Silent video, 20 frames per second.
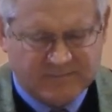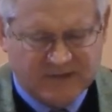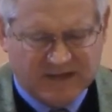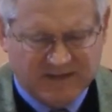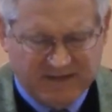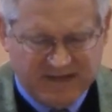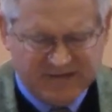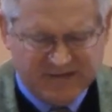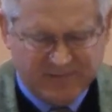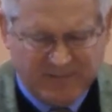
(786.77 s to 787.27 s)

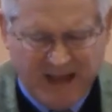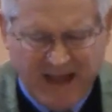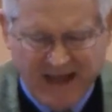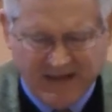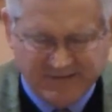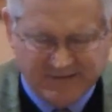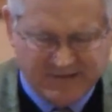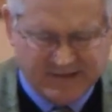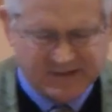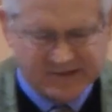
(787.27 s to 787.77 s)
This
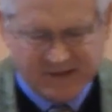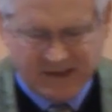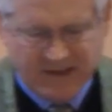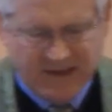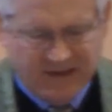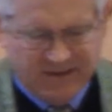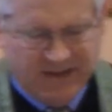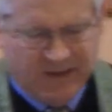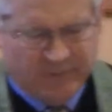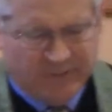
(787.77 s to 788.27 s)
passage
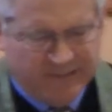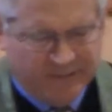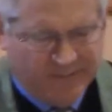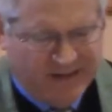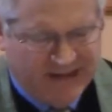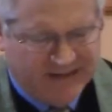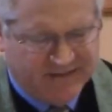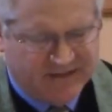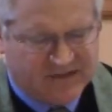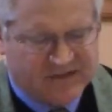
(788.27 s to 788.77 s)
that we
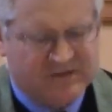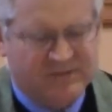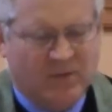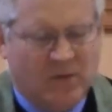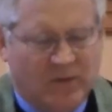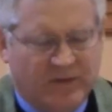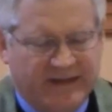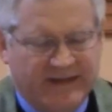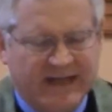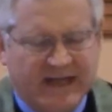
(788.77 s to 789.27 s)
read this
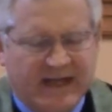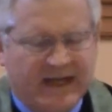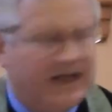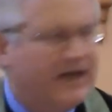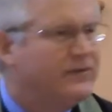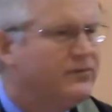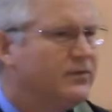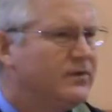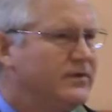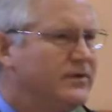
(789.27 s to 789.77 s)
morning
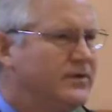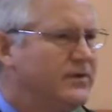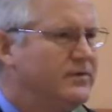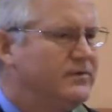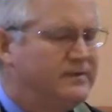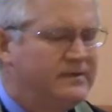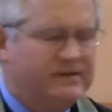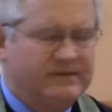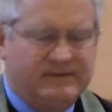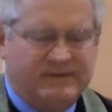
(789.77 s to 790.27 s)

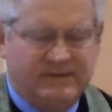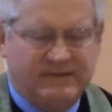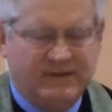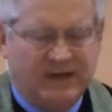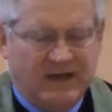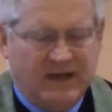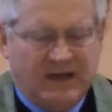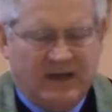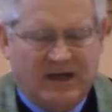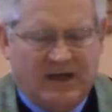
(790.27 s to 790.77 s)
introduces
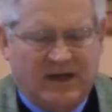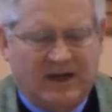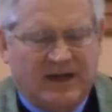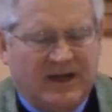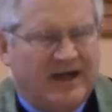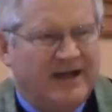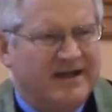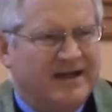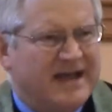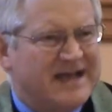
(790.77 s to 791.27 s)

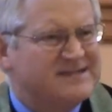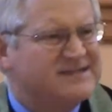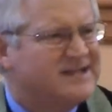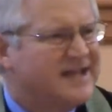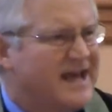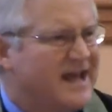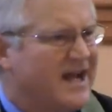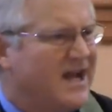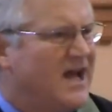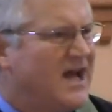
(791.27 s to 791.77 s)
an
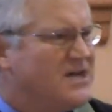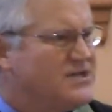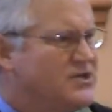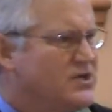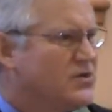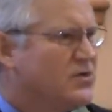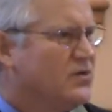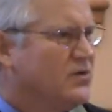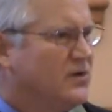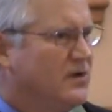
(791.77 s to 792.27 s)

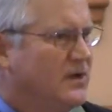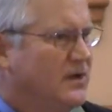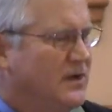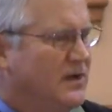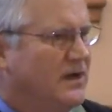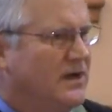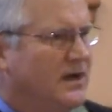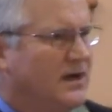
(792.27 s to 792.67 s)
eschatological